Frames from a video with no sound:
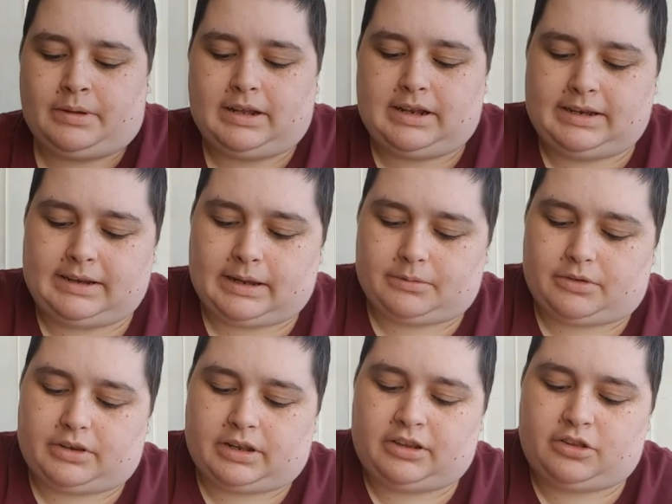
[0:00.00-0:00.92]
been cleaned out
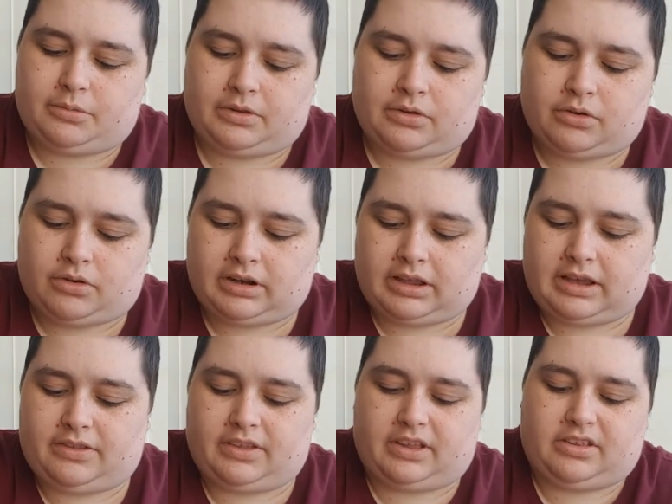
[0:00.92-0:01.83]
today, so he's not going to
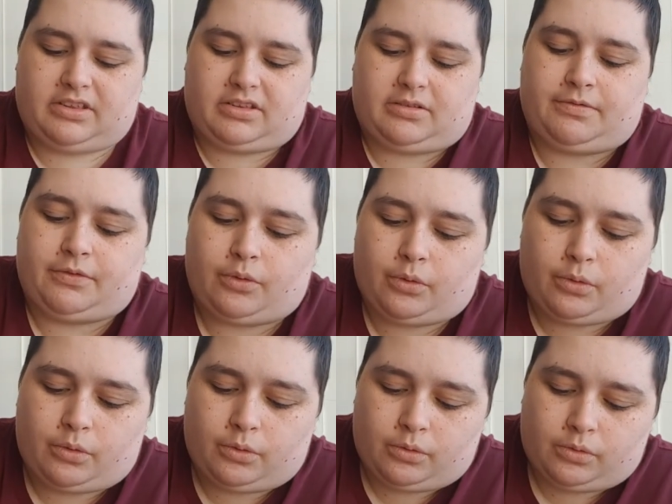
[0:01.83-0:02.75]
get this
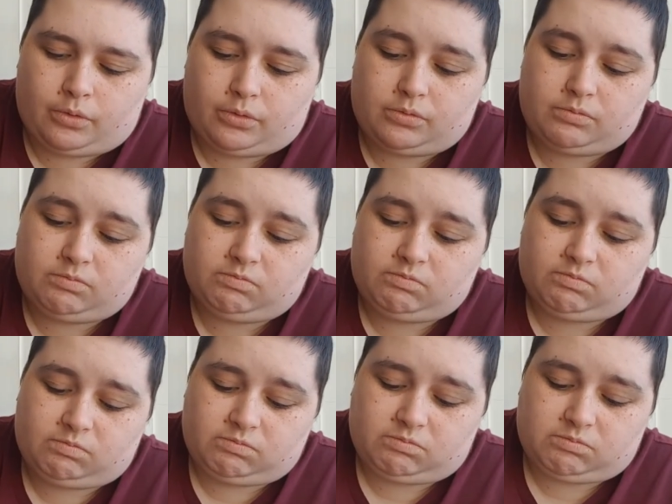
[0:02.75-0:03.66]
for
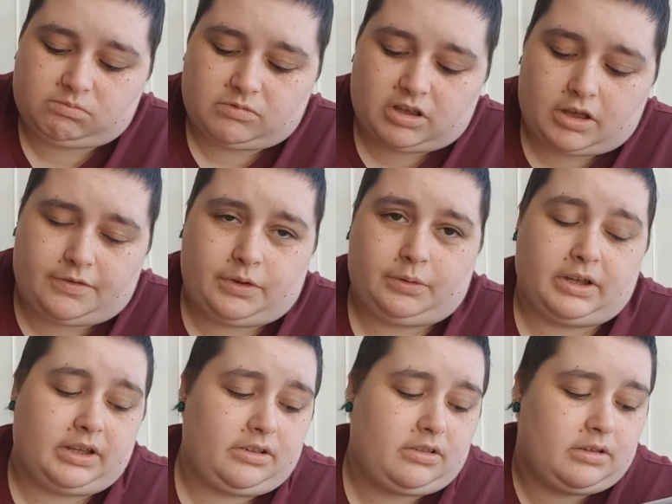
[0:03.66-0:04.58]
a few
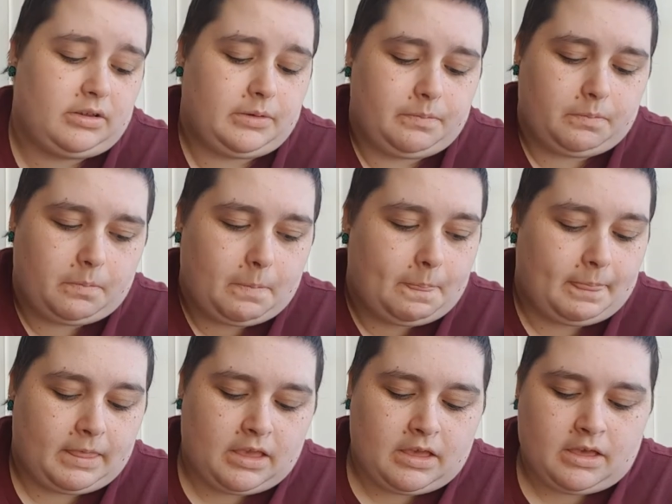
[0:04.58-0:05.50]
days.
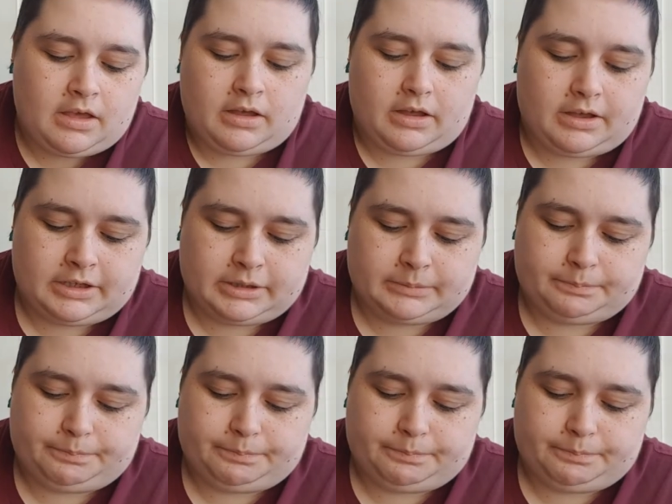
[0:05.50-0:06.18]
But